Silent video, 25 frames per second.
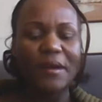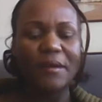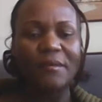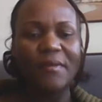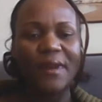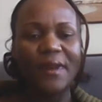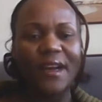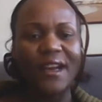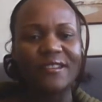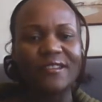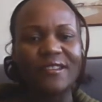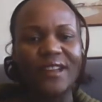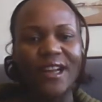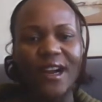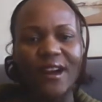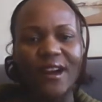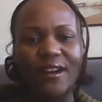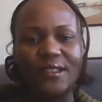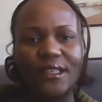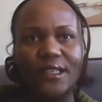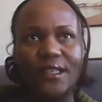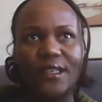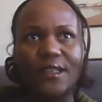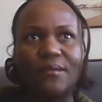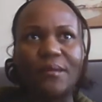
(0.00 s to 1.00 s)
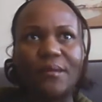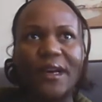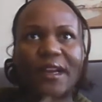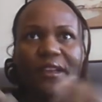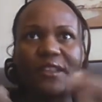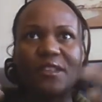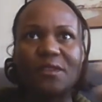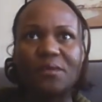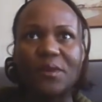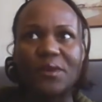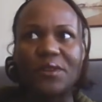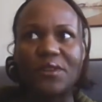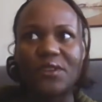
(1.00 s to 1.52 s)
background, and in my
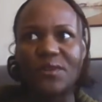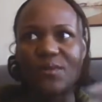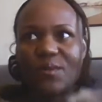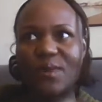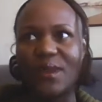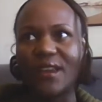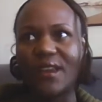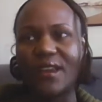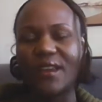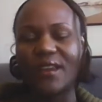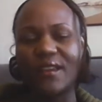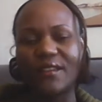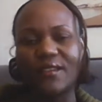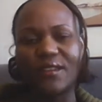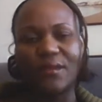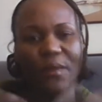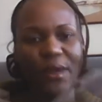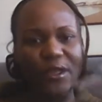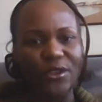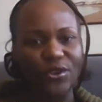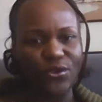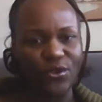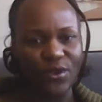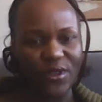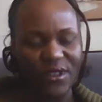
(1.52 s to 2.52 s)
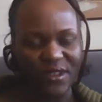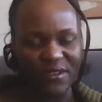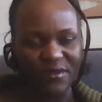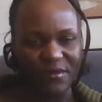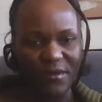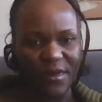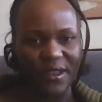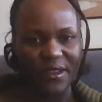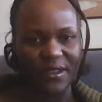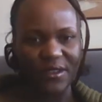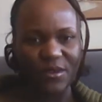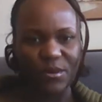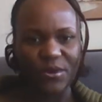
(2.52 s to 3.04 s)
experience being, the majority of
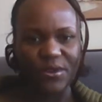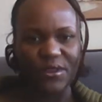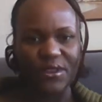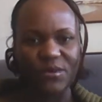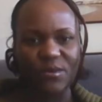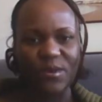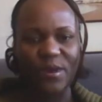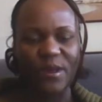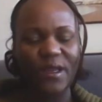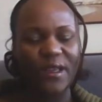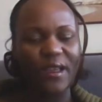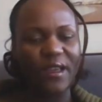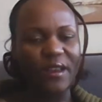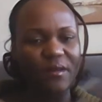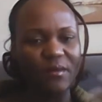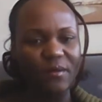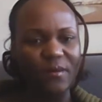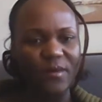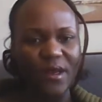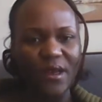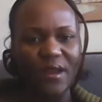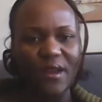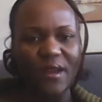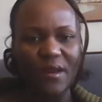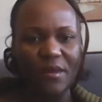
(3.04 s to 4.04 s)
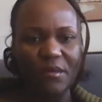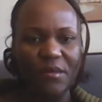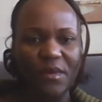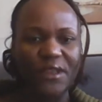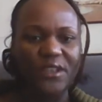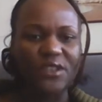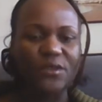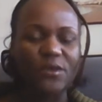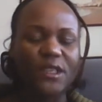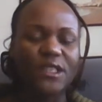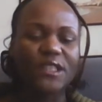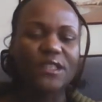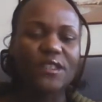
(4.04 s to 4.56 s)
my experience being in
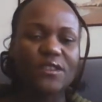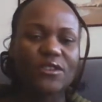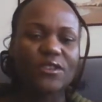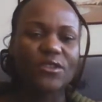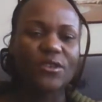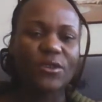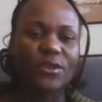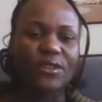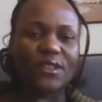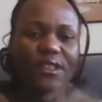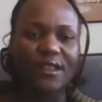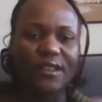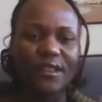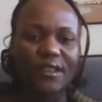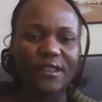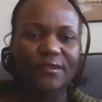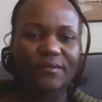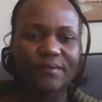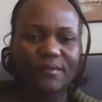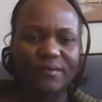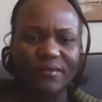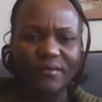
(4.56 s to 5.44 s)
management consulting,